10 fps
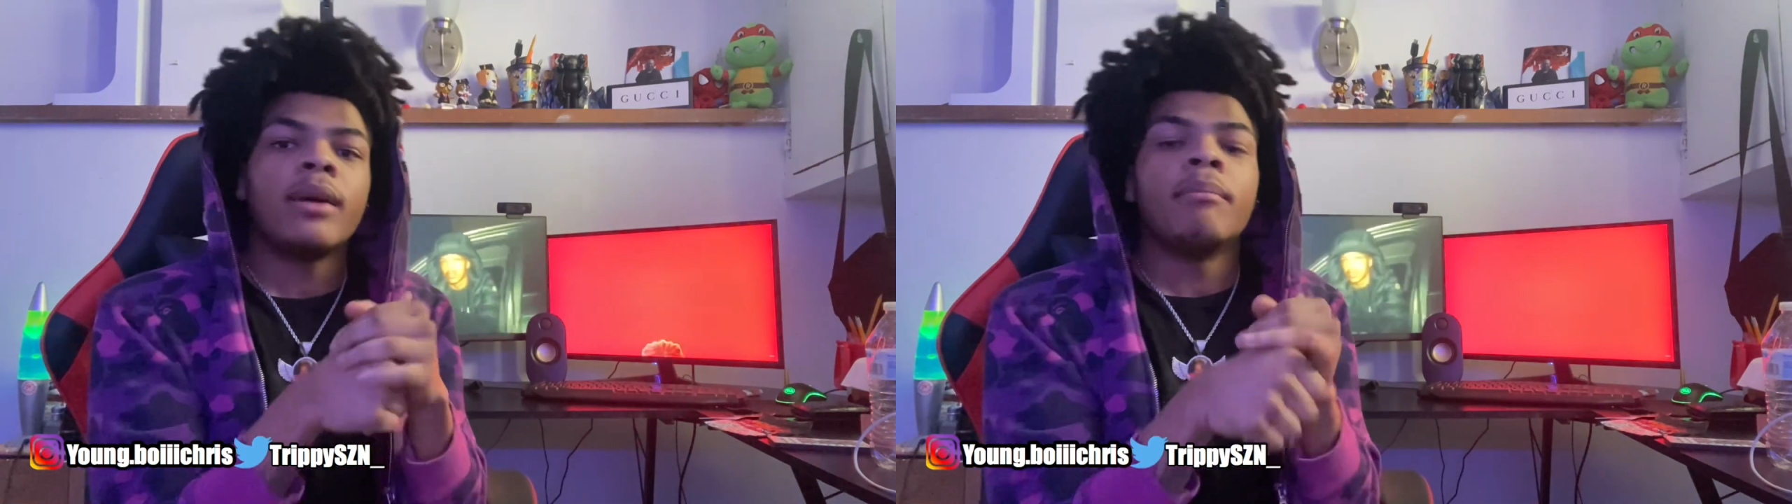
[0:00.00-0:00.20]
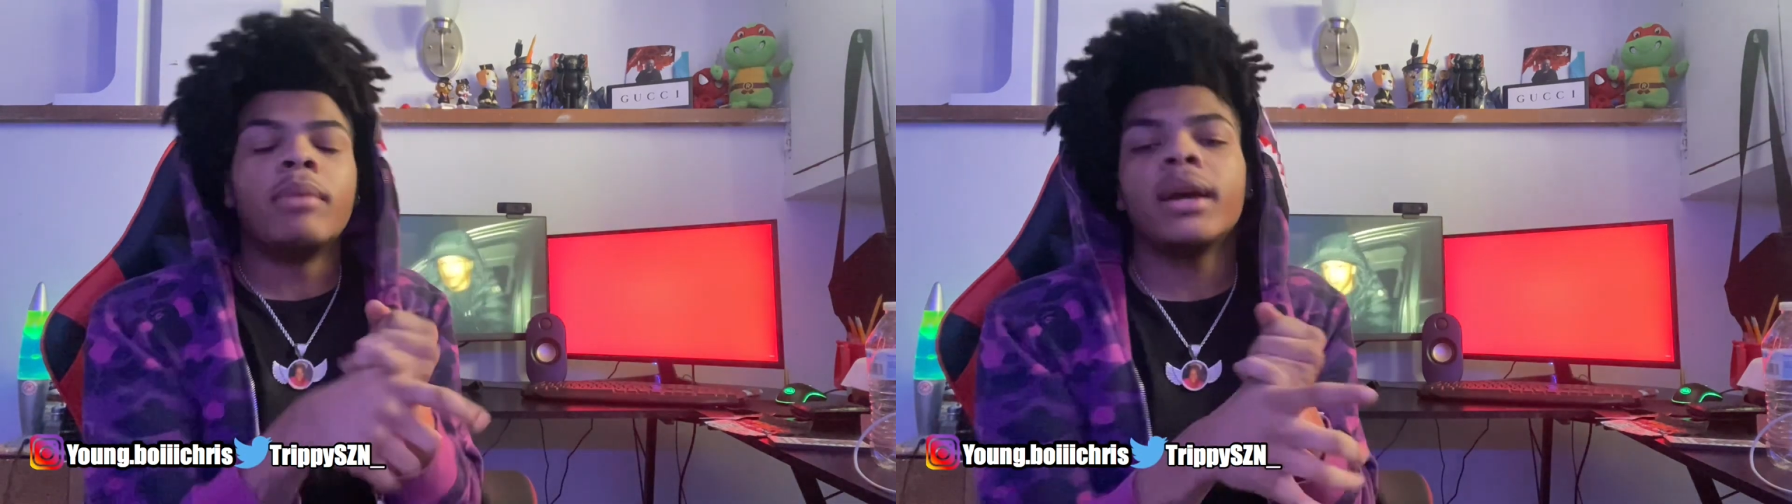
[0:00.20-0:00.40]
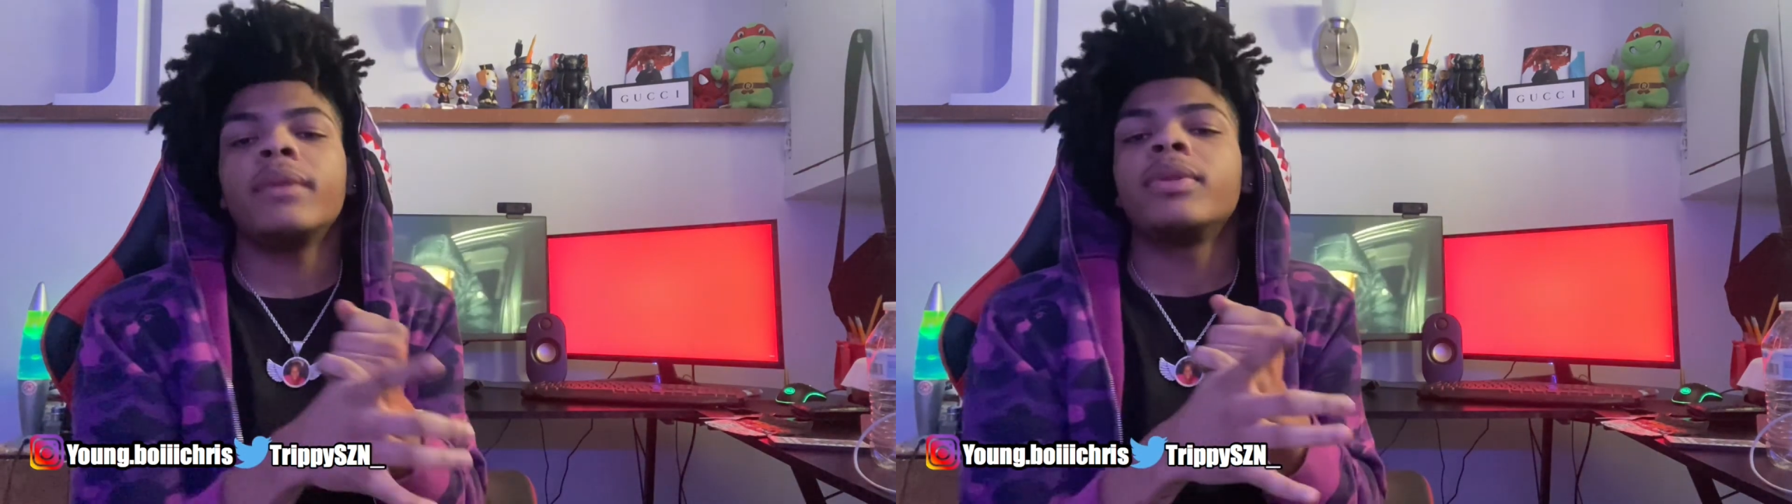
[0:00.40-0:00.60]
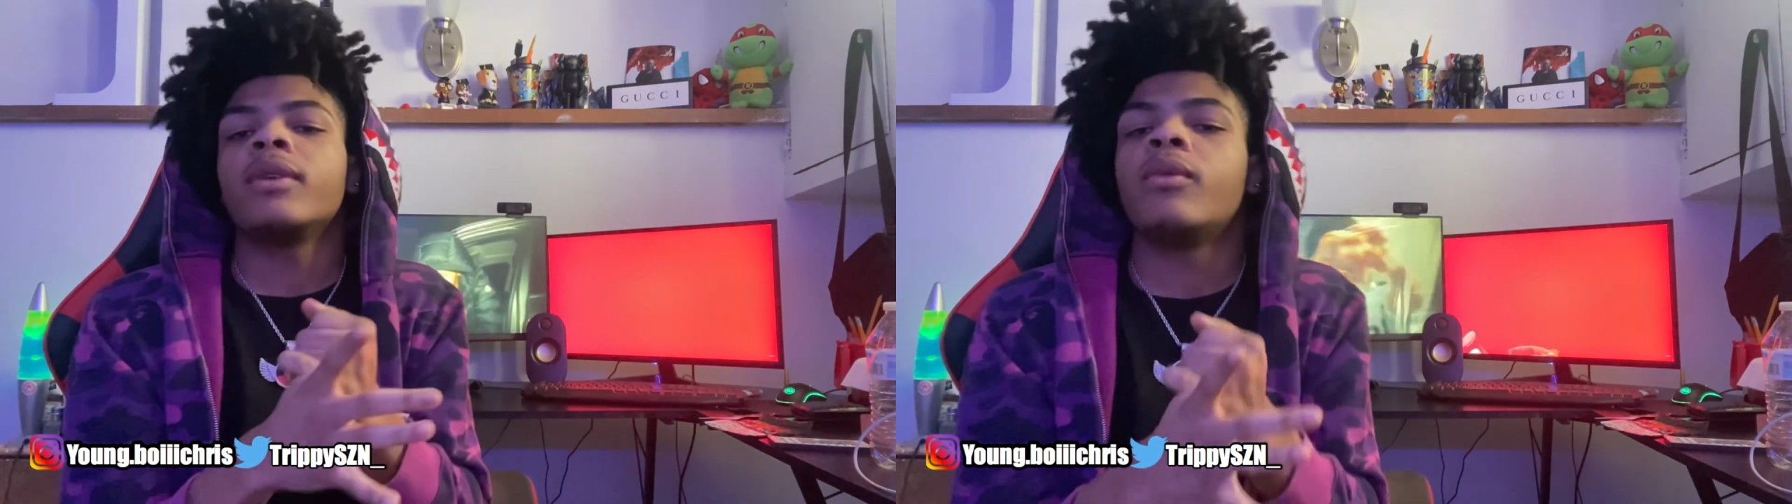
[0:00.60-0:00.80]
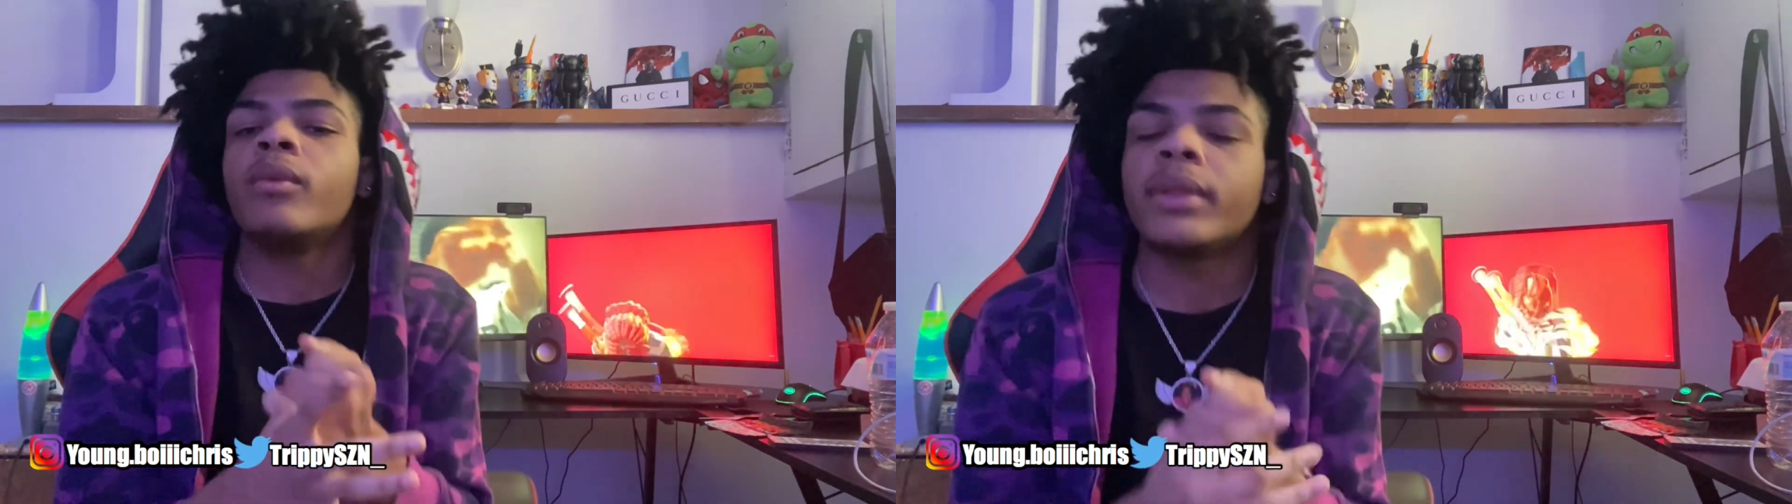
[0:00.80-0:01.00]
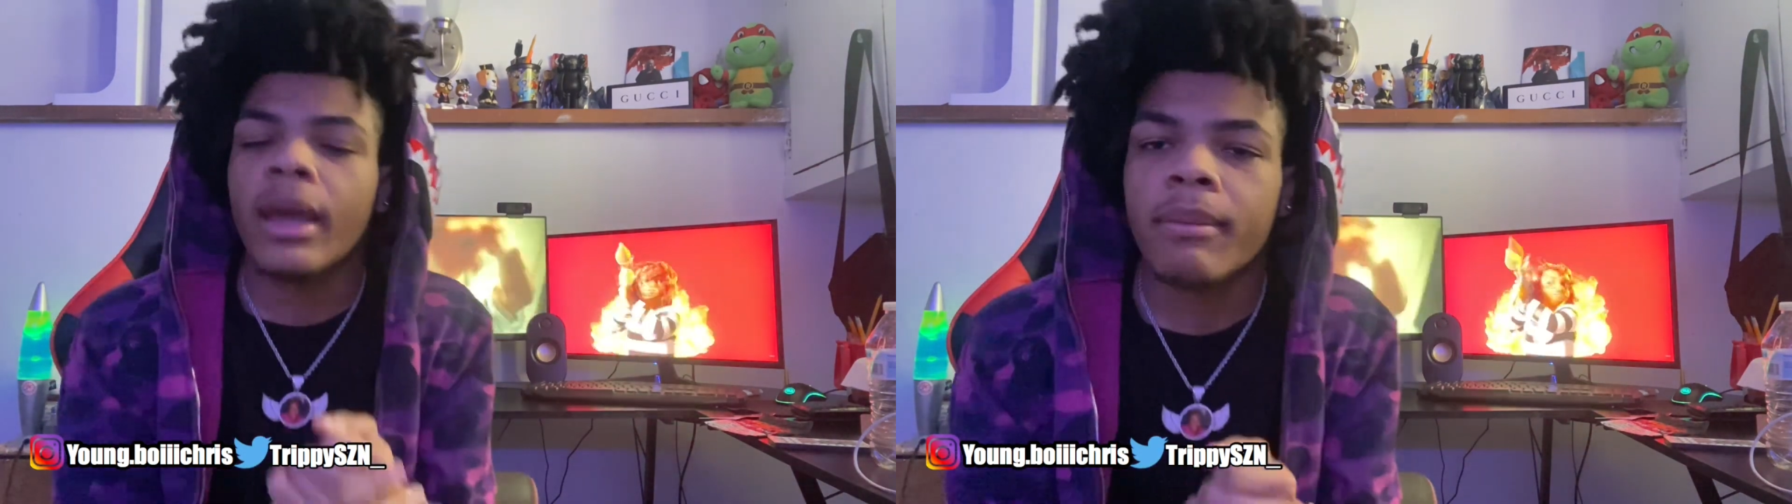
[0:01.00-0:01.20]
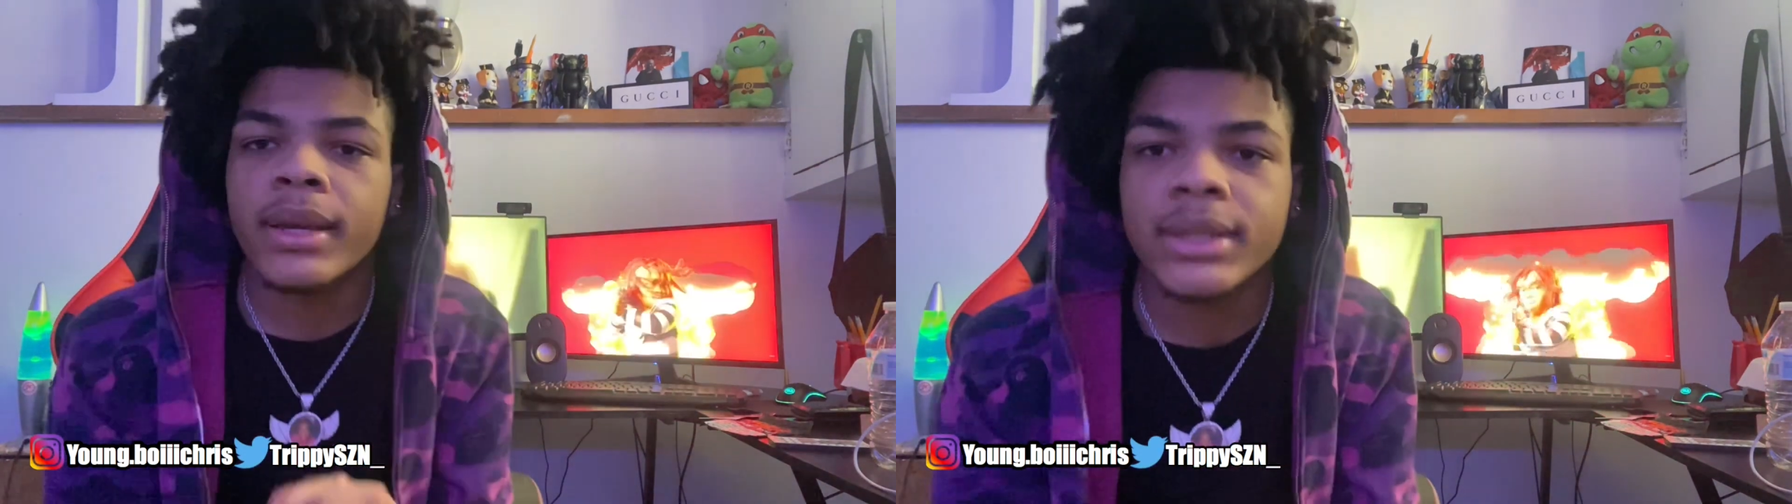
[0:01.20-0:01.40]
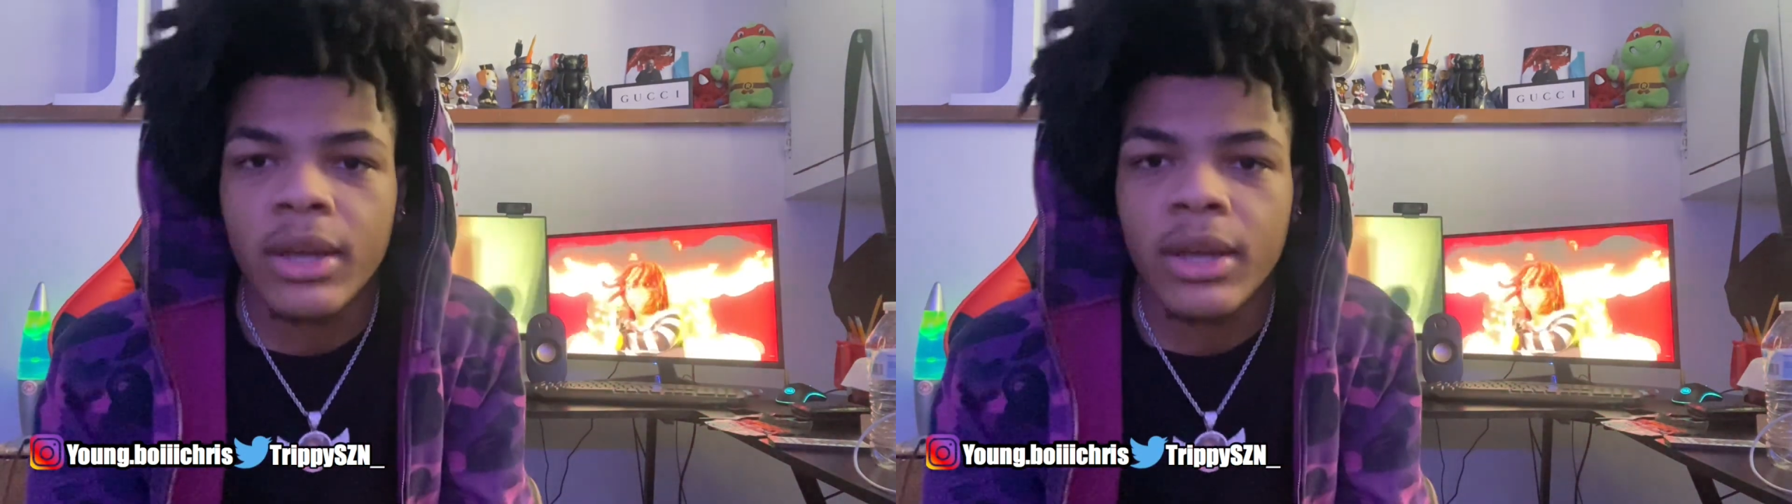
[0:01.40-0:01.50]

But, with that being said,